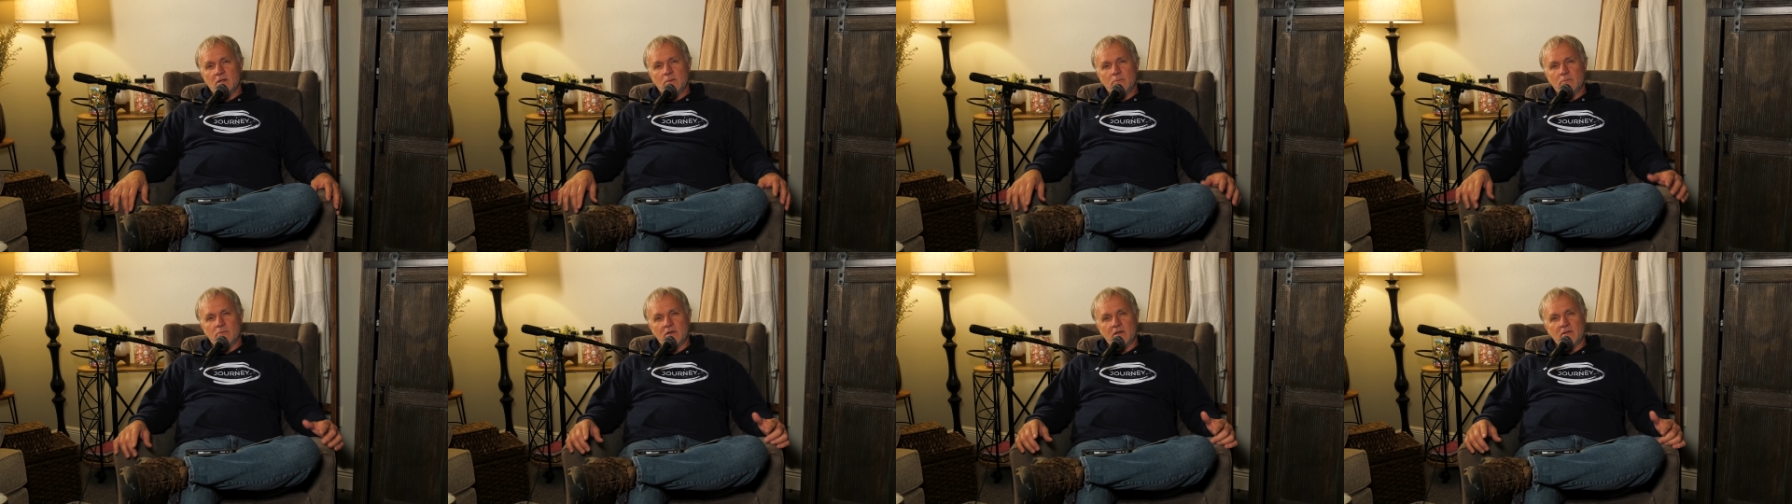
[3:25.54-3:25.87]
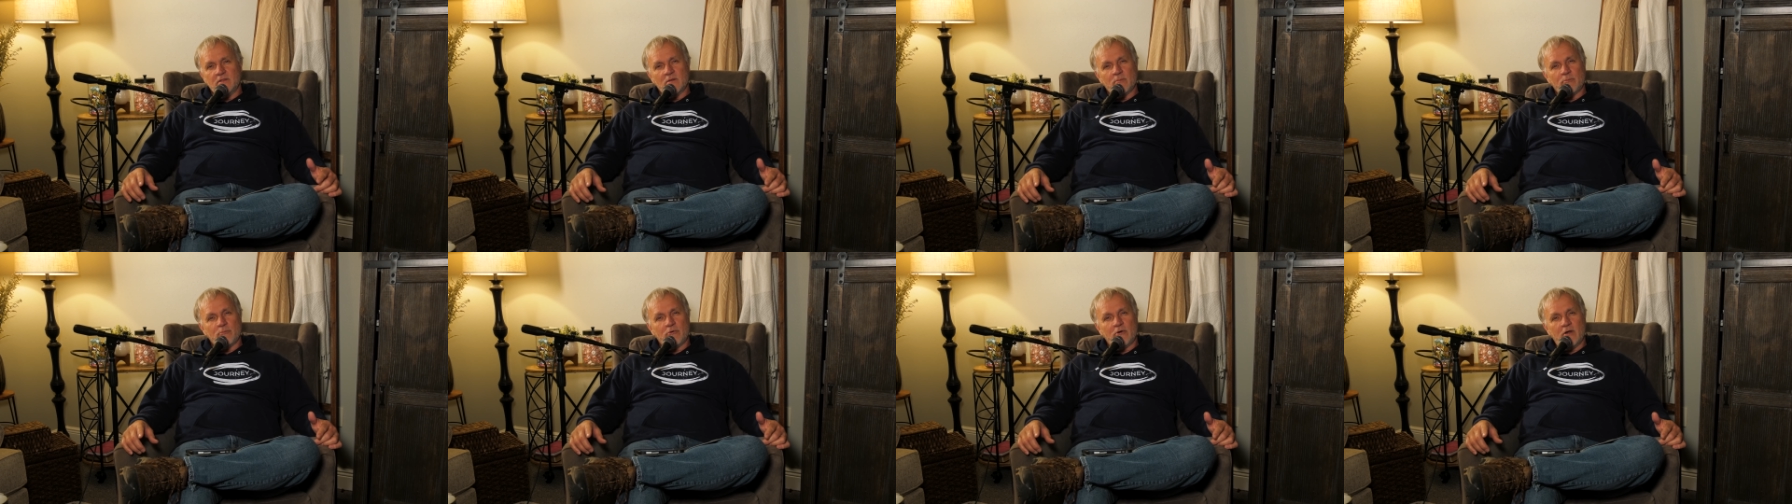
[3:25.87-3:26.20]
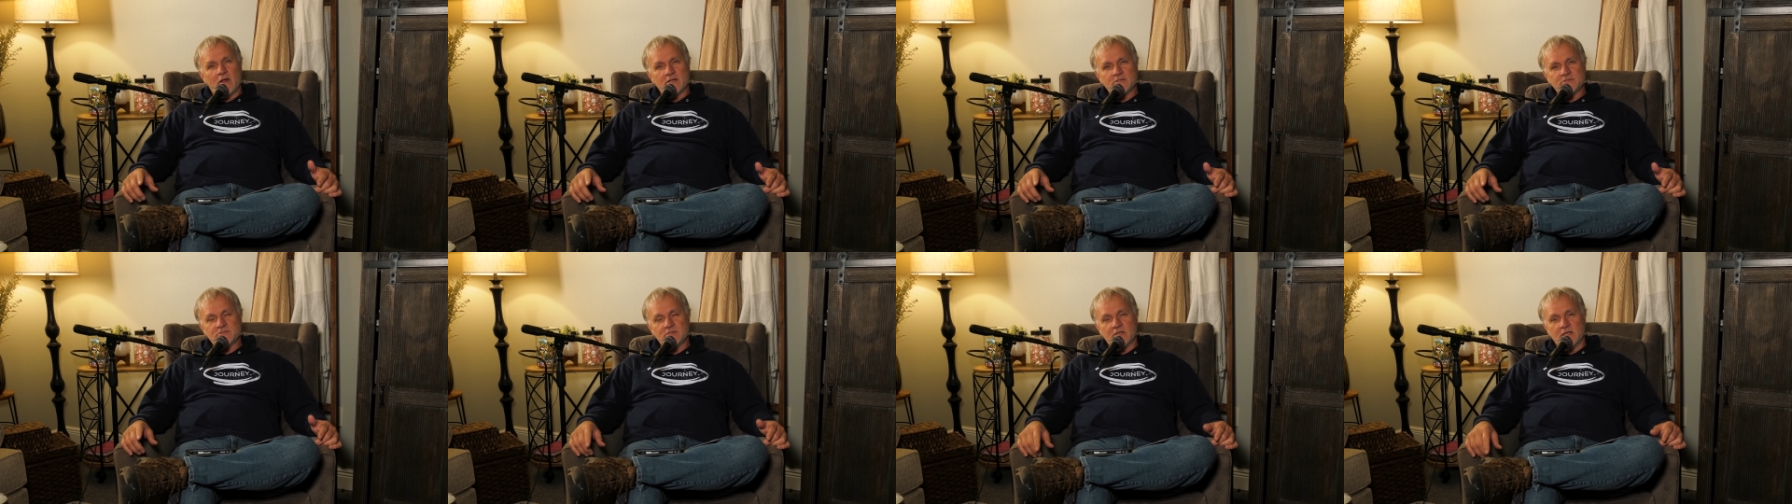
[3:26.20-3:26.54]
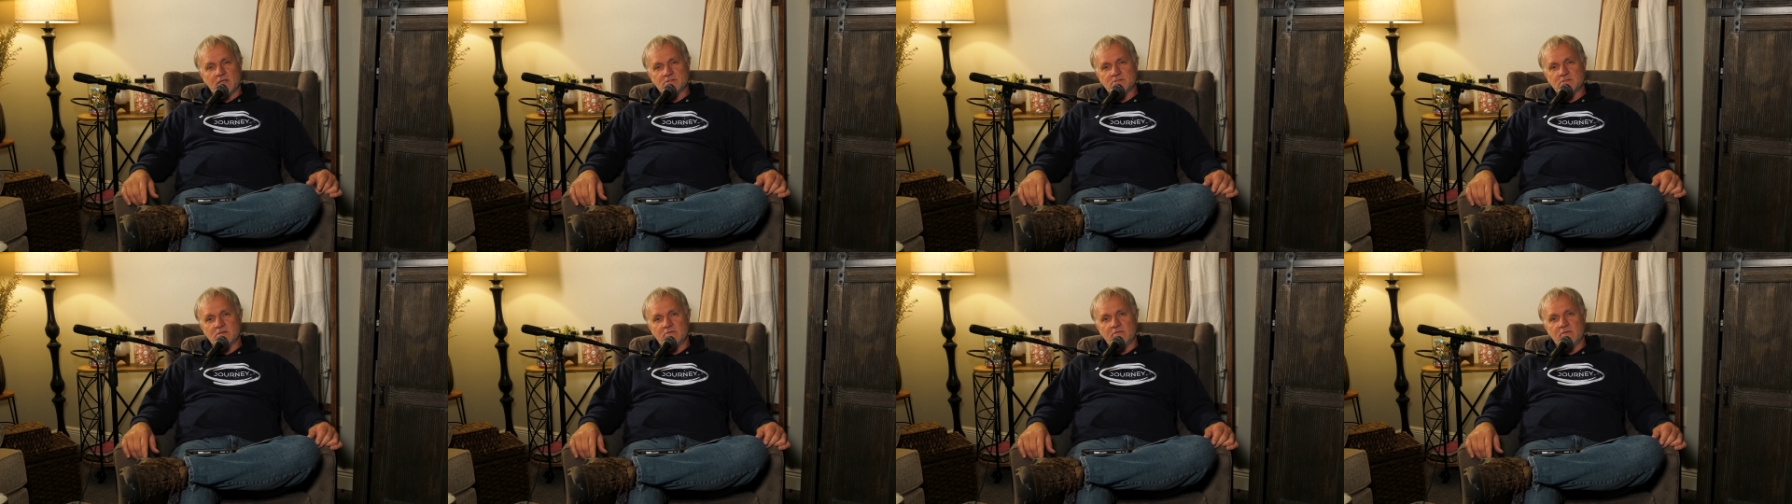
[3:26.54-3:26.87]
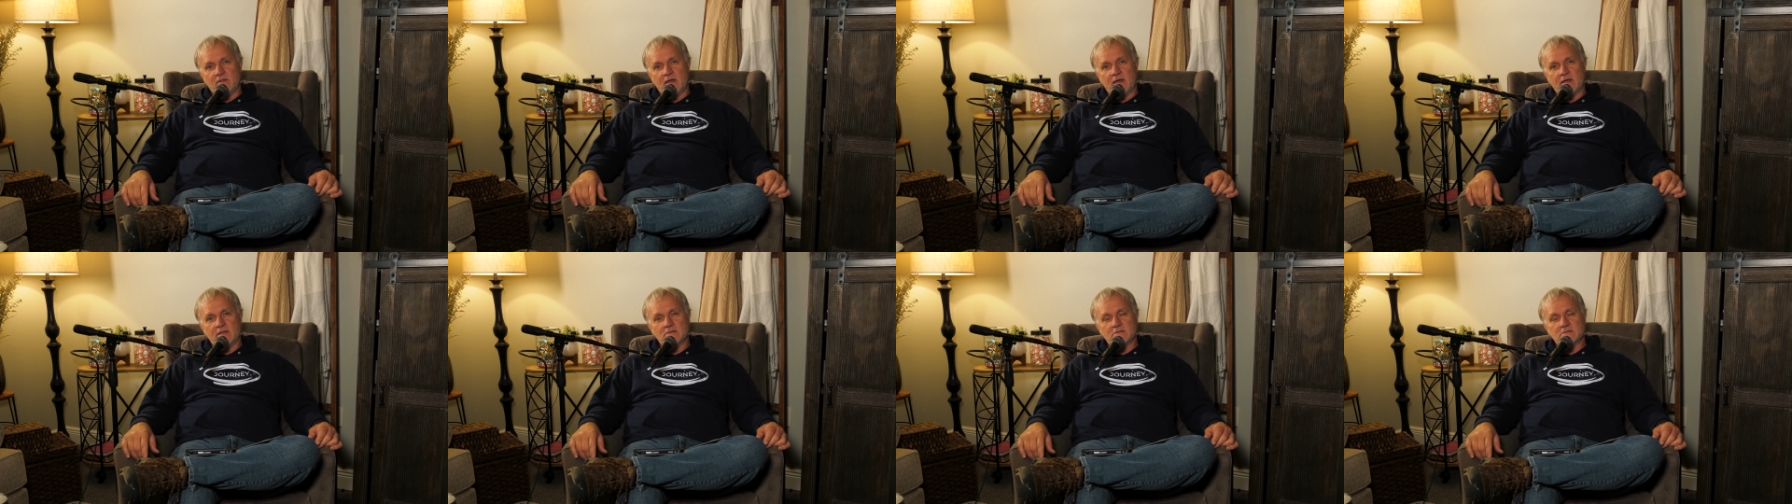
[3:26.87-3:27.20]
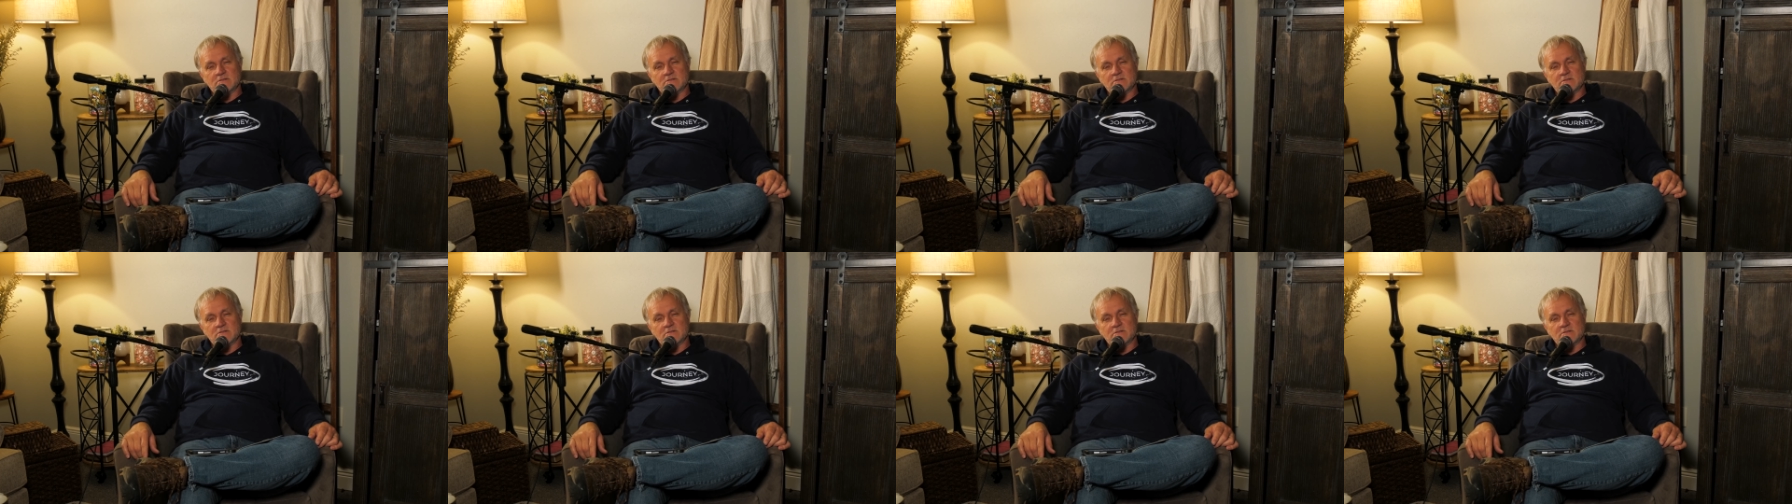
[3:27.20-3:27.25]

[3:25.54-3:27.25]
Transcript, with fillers: But in the process of that,